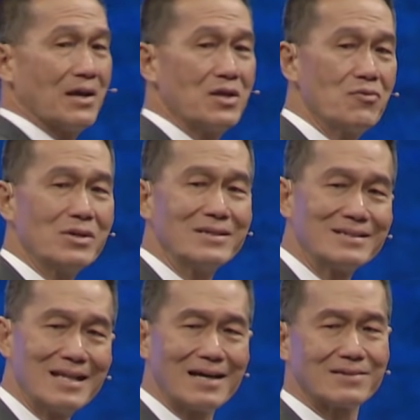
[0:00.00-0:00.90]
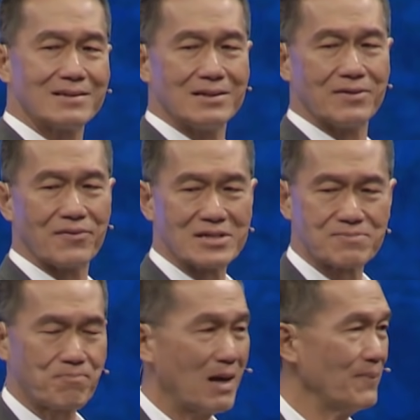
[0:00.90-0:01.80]
You will not
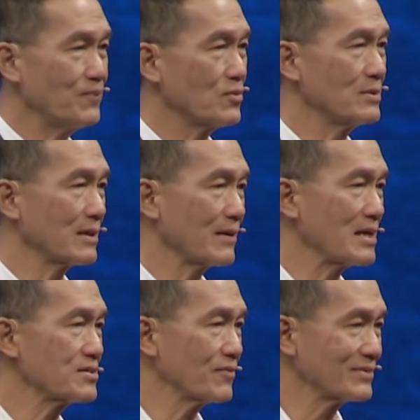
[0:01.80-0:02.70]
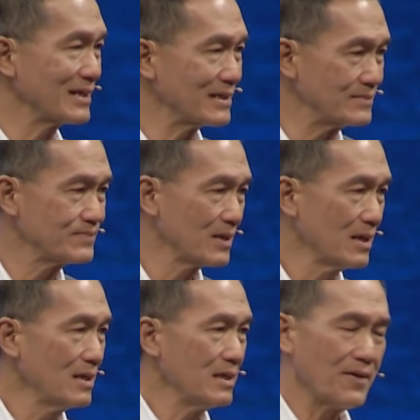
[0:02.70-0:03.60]
respond to the grace of God
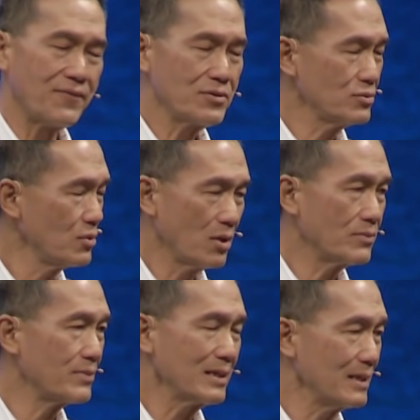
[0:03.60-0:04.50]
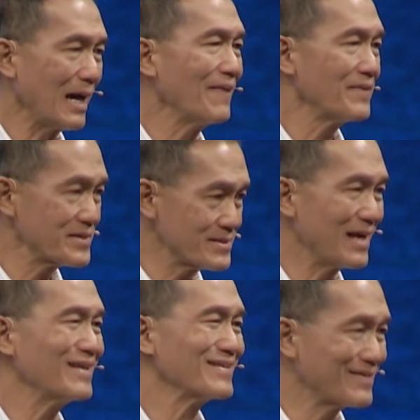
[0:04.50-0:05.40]
if you don't really
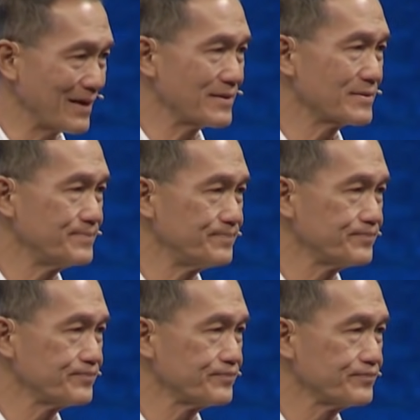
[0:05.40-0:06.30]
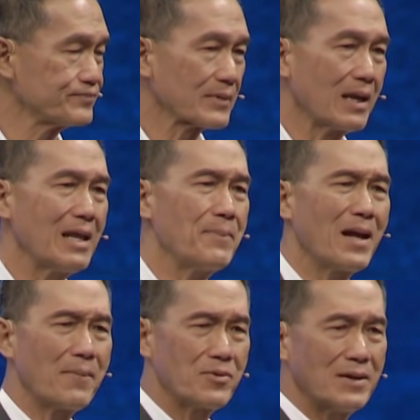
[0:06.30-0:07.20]
understand grace. Let me
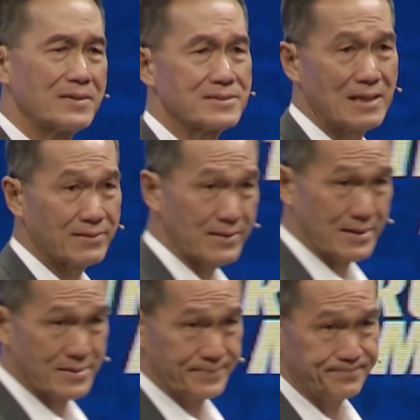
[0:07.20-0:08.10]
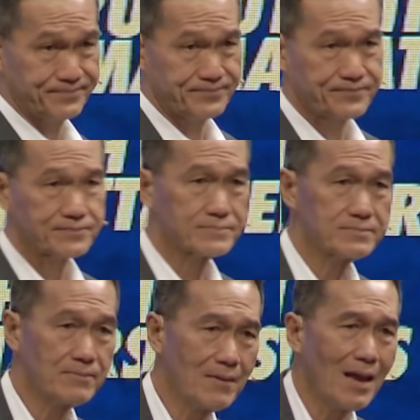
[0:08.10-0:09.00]
help you understand grace.
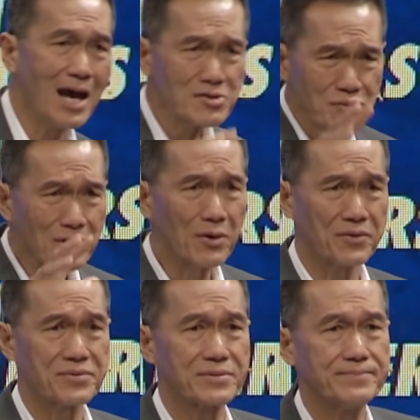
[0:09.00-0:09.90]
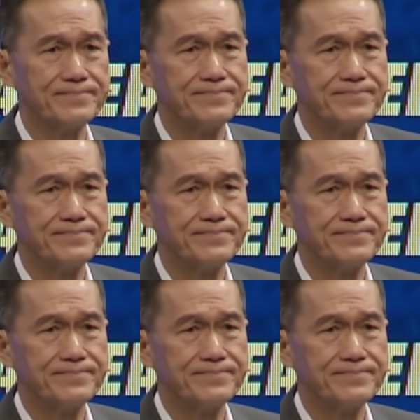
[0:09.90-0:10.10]
As we close,